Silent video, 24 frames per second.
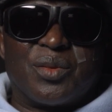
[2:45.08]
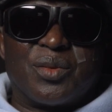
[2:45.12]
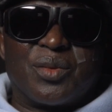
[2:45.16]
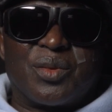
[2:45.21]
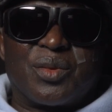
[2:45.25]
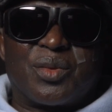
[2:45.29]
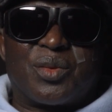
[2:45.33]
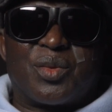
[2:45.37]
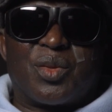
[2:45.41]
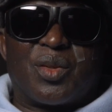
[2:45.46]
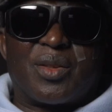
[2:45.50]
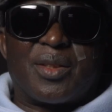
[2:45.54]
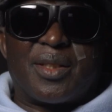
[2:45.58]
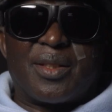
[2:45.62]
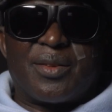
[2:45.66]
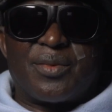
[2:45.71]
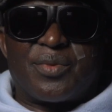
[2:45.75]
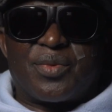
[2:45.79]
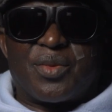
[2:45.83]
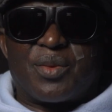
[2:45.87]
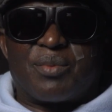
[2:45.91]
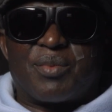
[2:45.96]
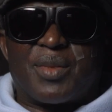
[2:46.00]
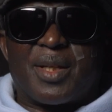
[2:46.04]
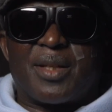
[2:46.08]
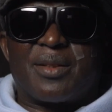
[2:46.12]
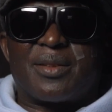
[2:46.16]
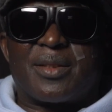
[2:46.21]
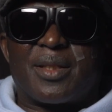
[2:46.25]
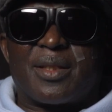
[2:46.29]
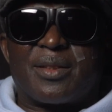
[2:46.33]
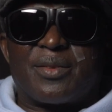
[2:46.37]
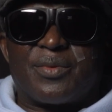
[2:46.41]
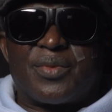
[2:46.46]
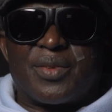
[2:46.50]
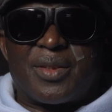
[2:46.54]
studying for my
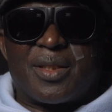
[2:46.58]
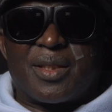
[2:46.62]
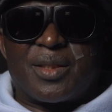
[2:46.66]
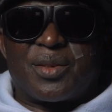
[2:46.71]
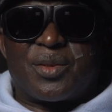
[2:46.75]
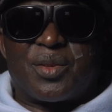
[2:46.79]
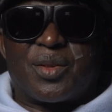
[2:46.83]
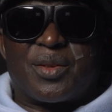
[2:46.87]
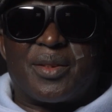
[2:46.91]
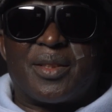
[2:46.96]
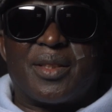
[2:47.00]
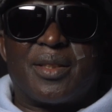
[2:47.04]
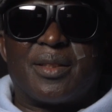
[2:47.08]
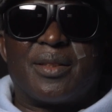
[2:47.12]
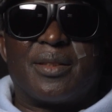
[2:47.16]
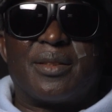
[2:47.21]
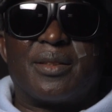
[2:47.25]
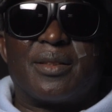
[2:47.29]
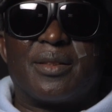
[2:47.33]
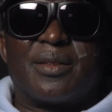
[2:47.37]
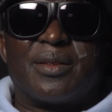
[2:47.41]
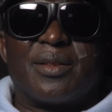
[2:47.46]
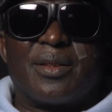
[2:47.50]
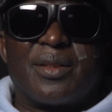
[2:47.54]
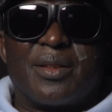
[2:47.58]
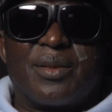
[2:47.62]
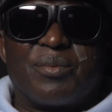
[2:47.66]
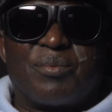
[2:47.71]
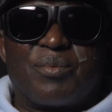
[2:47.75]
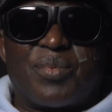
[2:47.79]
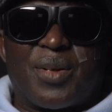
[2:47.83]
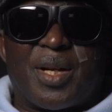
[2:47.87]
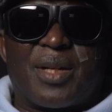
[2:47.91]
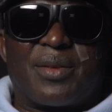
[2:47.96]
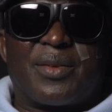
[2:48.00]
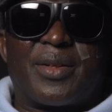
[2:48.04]
certification in
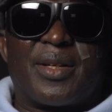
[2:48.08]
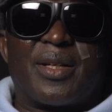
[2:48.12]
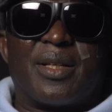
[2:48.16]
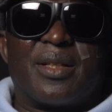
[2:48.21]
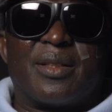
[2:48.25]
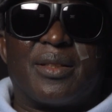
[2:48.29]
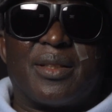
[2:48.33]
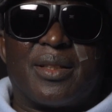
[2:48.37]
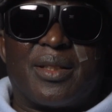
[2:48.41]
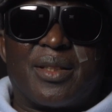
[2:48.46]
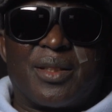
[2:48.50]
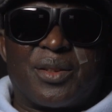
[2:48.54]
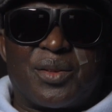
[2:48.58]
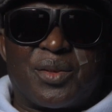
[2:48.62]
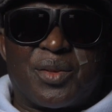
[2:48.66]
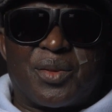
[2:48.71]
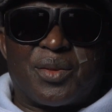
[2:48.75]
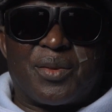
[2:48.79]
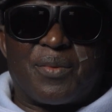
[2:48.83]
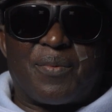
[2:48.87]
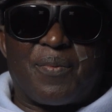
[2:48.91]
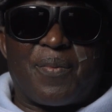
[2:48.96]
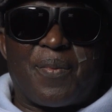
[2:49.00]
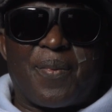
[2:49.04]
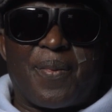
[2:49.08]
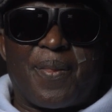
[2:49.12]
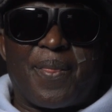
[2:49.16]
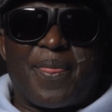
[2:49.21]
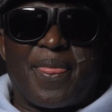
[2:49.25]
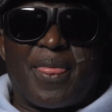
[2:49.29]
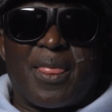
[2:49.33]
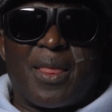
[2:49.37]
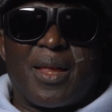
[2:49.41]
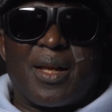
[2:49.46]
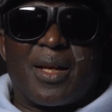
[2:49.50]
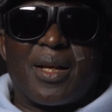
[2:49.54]
para-education,
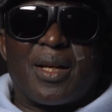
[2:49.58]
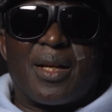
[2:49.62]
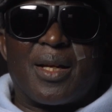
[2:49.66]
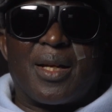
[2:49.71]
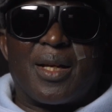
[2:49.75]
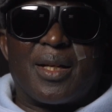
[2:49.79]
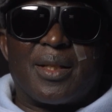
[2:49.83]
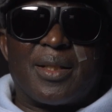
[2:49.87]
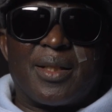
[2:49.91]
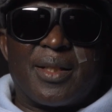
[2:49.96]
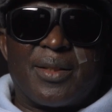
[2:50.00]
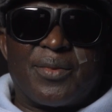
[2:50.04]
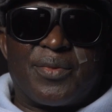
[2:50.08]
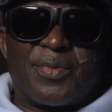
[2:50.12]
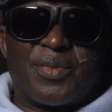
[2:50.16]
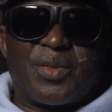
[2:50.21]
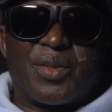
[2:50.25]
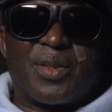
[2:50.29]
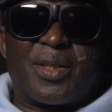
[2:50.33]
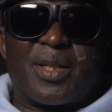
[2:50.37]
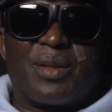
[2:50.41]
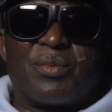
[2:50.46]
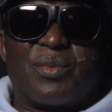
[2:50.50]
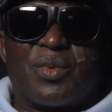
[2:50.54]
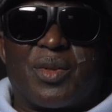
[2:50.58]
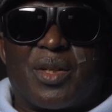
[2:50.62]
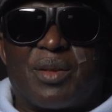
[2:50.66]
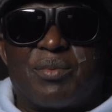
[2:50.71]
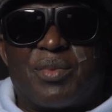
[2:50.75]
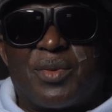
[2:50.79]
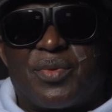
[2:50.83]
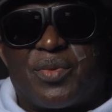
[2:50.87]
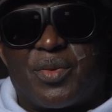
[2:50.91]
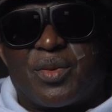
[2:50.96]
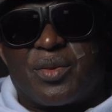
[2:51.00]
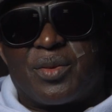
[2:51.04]
and then furthermore,
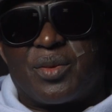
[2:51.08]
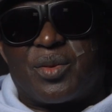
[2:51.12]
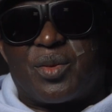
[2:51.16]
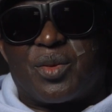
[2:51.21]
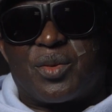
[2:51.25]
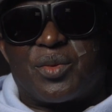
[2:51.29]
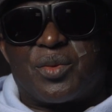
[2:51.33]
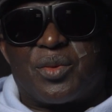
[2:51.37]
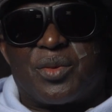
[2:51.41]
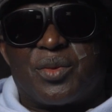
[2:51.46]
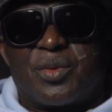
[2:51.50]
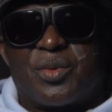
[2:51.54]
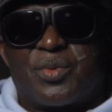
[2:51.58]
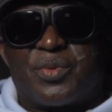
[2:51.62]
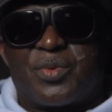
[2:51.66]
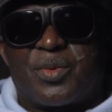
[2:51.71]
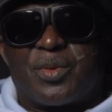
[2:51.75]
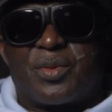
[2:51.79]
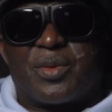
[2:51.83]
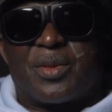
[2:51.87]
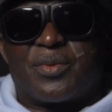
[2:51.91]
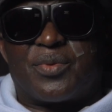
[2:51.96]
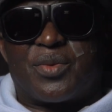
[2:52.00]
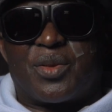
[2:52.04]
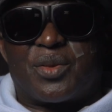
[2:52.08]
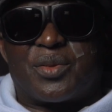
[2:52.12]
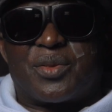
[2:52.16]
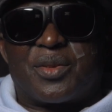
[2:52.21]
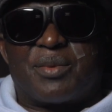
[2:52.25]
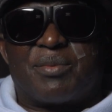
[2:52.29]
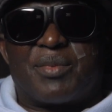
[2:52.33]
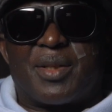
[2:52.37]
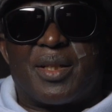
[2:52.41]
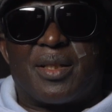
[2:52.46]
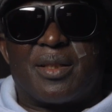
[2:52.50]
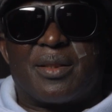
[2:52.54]
for
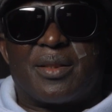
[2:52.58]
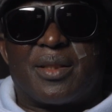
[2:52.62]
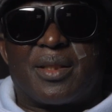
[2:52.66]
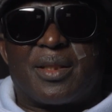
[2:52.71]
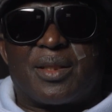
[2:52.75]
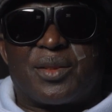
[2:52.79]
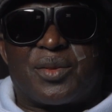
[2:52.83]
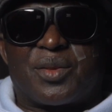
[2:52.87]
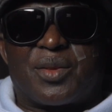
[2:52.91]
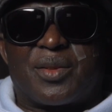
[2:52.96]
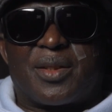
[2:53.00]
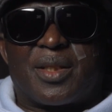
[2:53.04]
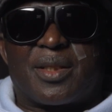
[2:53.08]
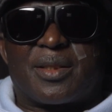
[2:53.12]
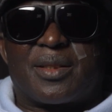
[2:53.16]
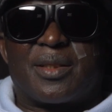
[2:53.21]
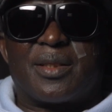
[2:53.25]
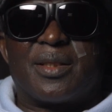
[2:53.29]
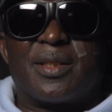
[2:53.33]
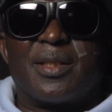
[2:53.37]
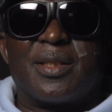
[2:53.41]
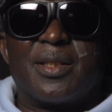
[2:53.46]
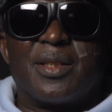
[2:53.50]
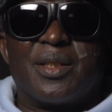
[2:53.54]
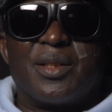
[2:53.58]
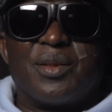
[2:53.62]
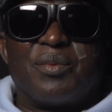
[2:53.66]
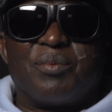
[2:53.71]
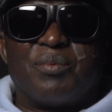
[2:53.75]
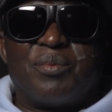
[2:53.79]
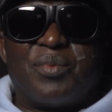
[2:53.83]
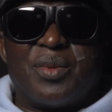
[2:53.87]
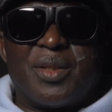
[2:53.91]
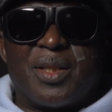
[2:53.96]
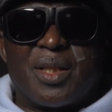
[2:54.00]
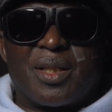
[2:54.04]
furthering my education at
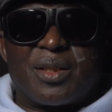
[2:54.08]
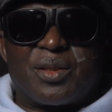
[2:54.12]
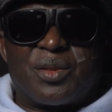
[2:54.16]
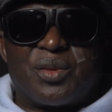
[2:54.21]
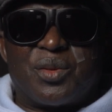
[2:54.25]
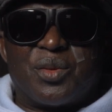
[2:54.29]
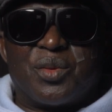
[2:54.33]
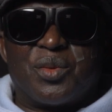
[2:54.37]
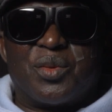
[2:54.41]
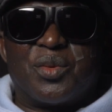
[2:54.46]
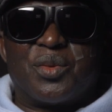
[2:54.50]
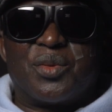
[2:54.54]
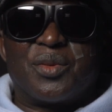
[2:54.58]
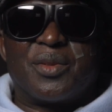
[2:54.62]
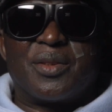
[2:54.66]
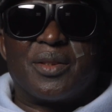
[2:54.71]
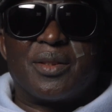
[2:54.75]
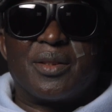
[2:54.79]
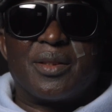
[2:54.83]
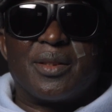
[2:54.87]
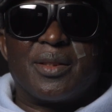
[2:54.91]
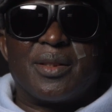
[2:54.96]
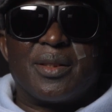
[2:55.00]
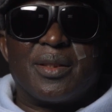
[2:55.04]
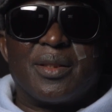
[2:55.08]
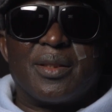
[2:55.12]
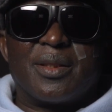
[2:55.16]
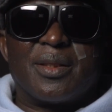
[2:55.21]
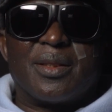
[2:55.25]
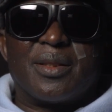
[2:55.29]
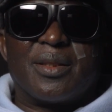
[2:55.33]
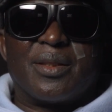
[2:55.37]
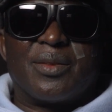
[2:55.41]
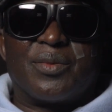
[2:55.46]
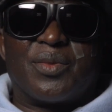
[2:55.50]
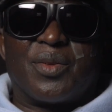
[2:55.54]
PSU
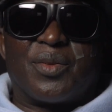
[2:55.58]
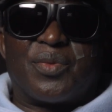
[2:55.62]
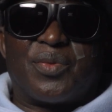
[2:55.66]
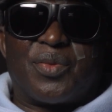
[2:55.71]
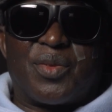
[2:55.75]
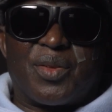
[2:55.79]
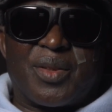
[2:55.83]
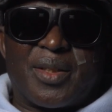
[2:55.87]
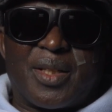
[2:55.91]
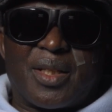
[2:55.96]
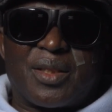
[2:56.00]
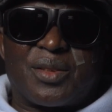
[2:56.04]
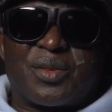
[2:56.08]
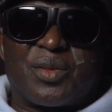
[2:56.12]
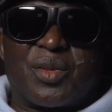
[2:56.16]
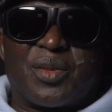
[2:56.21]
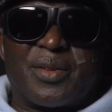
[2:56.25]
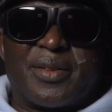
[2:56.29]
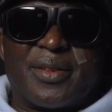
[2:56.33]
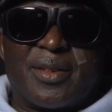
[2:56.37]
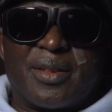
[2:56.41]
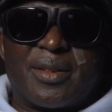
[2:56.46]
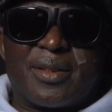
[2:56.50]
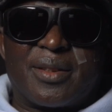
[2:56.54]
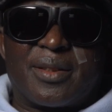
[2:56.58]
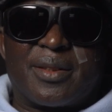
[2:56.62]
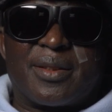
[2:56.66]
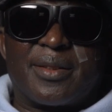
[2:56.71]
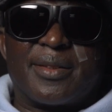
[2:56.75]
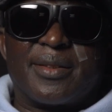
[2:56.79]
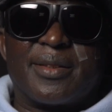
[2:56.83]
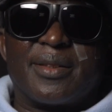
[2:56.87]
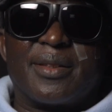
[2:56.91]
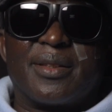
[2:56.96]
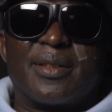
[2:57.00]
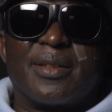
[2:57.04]
for further
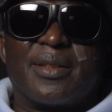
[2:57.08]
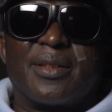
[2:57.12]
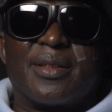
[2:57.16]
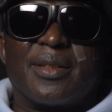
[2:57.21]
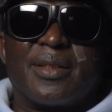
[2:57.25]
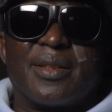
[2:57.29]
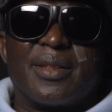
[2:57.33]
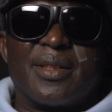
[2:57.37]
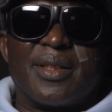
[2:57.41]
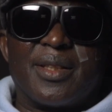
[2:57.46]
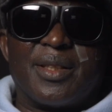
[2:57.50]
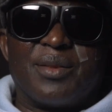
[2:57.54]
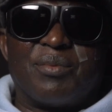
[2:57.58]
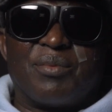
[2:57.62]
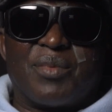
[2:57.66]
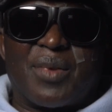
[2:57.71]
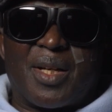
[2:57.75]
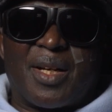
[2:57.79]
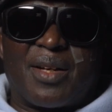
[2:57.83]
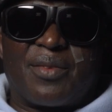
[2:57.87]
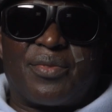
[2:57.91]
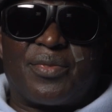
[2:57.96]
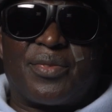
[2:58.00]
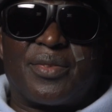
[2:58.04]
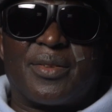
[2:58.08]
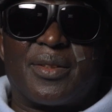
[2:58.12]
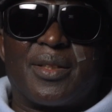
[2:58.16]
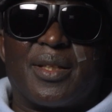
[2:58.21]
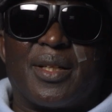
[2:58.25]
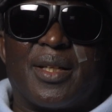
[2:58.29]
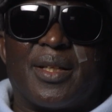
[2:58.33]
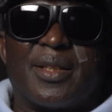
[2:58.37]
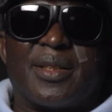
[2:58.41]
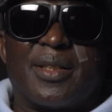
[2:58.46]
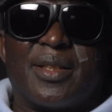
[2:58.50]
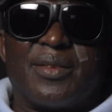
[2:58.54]
studies in math
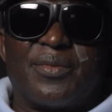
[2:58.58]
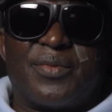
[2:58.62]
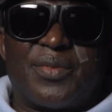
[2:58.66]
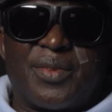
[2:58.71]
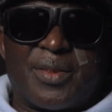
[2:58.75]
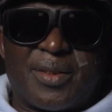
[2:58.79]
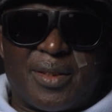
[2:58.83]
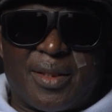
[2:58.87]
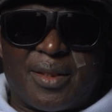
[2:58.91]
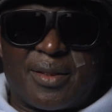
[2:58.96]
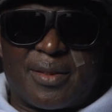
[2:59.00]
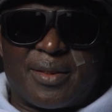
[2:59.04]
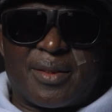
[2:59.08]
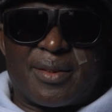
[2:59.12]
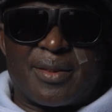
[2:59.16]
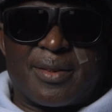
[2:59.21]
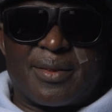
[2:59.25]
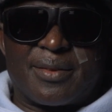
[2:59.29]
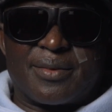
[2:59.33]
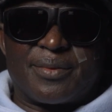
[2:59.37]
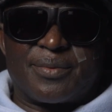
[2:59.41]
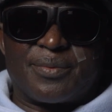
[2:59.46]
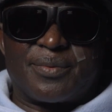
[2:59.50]
and then physics.